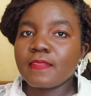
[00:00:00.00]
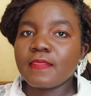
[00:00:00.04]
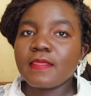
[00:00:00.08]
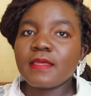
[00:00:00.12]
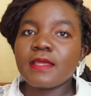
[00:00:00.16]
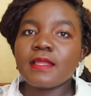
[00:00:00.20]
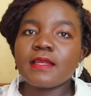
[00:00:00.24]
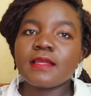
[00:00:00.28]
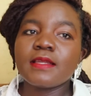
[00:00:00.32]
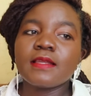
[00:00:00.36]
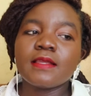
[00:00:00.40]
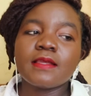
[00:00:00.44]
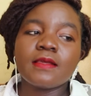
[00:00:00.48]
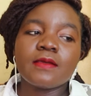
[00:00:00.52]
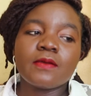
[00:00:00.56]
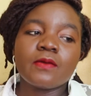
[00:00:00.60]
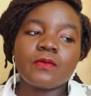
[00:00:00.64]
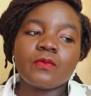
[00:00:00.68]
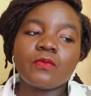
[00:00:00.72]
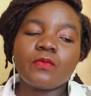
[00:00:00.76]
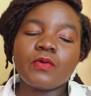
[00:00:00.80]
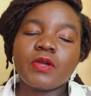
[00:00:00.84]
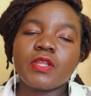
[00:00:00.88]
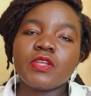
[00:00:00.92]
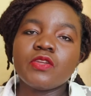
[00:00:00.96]
then
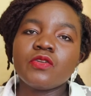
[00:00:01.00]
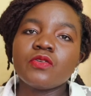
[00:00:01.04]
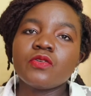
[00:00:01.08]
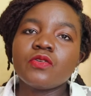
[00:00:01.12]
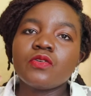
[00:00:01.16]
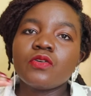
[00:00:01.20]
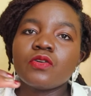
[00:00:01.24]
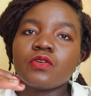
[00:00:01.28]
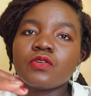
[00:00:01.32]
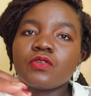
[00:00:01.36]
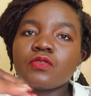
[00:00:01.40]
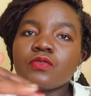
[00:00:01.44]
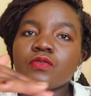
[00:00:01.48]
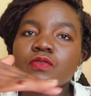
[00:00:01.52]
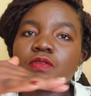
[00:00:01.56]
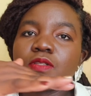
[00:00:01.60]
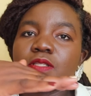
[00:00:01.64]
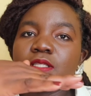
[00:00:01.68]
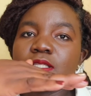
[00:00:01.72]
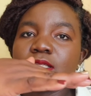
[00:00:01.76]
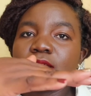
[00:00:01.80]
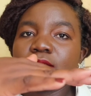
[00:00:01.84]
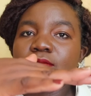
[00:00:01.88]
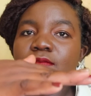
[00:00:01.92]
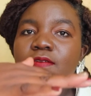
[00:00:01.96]
when you go to
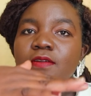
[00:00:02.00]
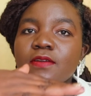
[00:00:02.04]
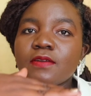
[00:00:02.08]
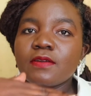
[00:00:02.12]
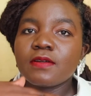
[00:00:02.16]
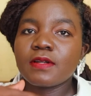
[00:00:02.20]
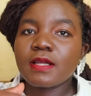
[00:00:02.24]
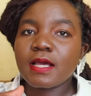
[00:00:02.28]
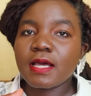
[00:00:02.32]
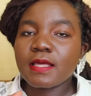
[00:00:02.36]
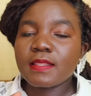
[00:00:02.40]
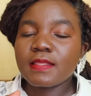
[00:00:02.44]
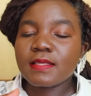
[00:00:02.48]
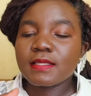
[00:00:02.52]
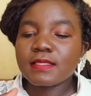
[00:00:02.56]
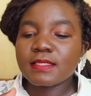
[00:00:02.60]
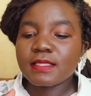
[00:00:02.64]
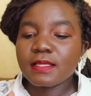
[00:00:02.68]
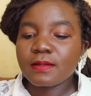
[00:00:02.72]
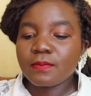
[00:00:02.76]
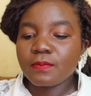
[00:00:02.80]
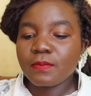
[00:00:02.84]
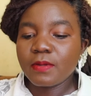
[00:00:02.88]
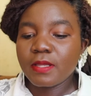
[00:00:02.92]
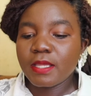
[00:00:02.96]
several other
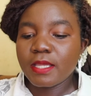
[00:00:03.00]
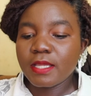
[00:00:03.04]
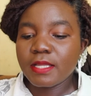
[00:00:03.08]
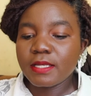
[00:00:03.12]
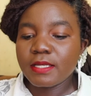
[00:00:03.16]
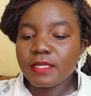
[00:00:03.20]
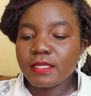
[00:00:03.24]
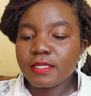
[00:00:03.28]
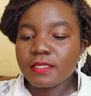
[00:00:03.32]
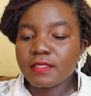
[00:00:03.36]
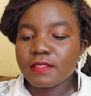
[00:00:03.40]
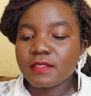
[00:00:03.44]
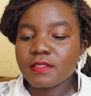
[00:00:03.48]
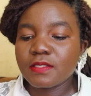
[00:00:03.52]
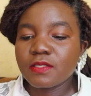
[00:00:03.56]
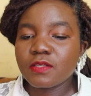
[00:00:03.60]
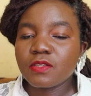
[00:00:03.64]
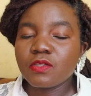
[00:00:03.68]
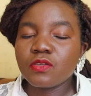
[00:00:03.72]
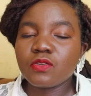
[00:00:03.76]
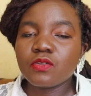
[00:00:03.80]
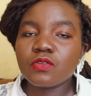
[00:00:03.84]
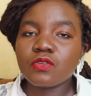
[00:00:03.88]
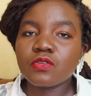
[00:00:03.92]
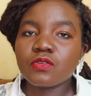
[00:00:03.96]
subheadings,
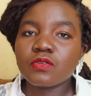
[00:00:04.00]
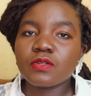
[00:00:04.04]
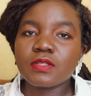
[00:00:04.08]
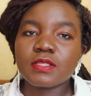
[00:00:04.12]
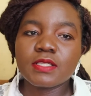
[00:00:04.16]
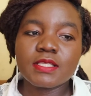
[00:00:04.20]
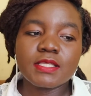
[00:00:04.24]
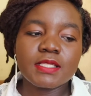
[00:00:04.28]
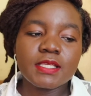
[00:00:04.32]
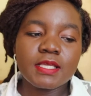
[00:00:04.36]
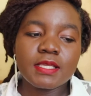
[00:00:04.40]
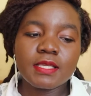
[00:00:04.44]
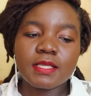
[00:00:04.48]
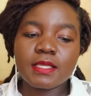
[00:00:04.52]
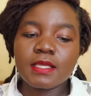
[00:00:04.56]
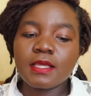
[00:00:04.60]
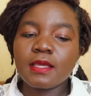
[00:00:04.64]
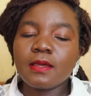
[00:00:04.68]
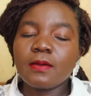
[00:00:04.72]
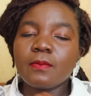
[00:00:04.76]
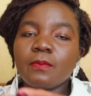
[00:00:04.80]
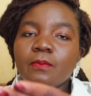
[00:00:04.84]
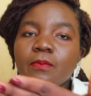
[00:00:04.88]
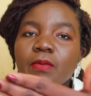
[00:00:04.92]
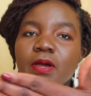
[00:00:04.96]
you should say
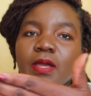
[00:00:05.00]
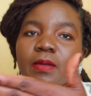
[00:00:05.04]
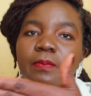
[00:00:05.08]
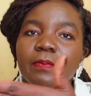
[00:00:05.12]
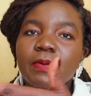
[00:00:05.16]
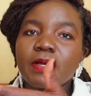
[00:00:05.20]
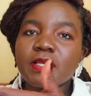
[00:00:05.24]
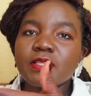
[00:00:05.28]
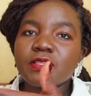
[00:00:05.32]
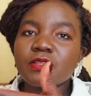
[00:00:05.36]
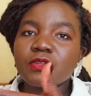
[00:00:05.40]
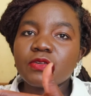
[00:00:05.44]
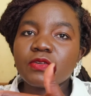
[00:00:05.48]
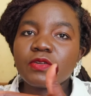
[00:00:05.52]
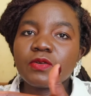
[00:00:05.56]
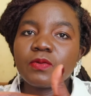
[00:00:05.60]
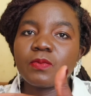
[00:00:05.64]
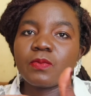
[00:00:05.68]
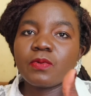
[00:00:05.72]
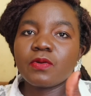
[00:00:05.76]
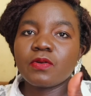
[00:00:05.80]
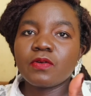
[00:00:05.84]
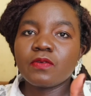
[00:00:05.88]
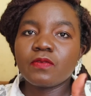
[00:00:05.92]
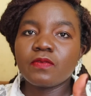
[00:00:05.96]
my personal
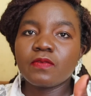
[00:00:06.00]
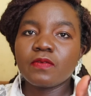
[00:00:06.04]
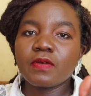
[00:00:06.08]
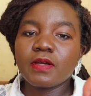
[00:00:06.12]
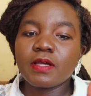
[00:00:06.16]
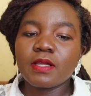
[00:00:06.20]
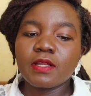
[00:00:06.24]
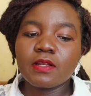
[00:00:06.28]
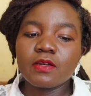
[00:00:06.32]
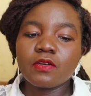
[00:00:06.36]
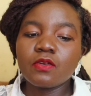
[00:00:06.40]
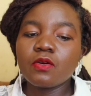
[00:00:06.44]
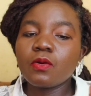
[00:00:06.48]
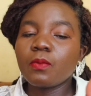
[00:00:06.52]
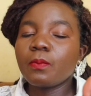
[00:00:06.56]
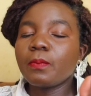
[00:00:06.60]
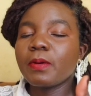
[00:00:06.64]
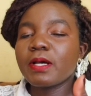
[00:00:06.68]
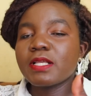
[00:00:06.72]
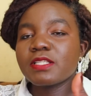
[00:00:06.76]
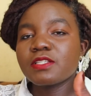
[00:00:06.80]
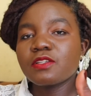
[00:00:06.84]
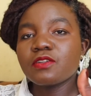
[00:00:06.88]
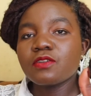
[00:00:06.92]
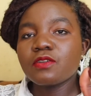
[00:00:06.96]
profile,
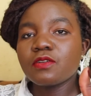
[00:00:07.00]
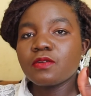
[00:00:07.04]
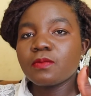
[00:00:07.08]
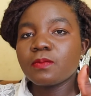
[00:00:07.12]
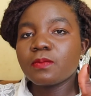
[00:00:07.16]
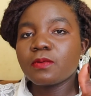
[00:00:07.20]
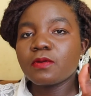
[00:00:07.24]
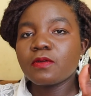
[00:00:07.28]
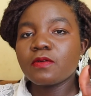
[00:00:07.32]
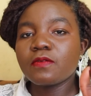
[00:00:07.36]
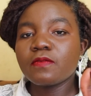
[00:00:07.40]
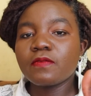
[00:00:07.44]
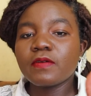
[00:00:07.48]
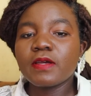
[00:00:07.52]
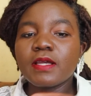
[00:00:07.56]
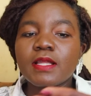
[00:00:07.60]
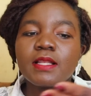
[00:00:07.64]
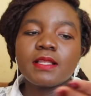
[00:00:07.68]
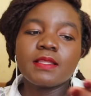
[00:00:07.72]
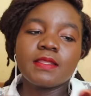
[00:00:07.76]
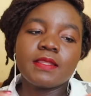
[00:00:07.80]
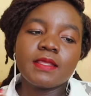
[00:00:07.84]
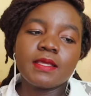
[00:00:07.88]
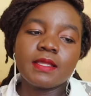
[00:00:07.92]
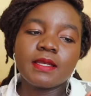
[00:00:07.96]

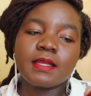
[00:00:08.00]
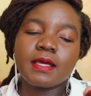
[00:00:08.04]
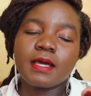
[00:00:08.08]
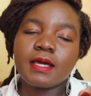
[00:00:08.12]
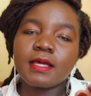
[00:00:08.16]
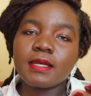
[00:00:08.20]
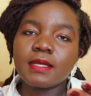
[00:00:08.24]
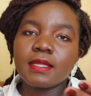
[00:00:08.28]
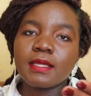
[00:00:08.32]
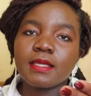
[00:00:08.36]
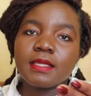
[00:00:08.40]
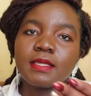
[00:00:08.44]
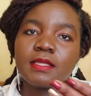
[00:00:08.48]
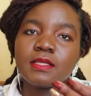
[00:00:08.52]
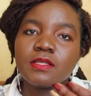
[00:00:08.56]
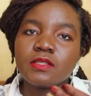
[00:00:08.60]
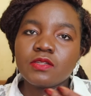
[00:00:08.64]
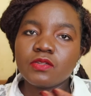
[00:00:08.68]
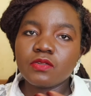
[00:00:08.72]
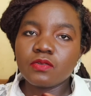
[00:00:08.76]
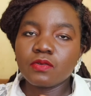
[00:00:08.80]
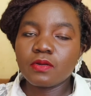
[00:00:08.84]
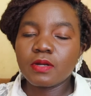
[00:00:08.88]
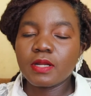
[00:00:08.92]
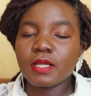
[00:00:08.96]
then under it
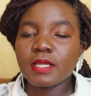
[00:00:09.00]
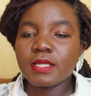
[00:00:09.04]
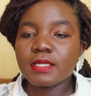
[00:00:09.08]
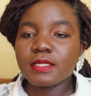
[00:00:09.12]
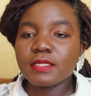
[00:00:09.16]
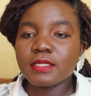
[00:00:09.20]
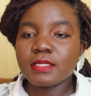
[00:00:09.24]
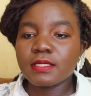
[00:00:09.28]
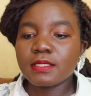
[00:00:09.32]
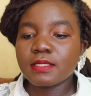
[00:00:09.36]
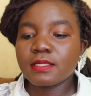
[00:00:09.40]
you write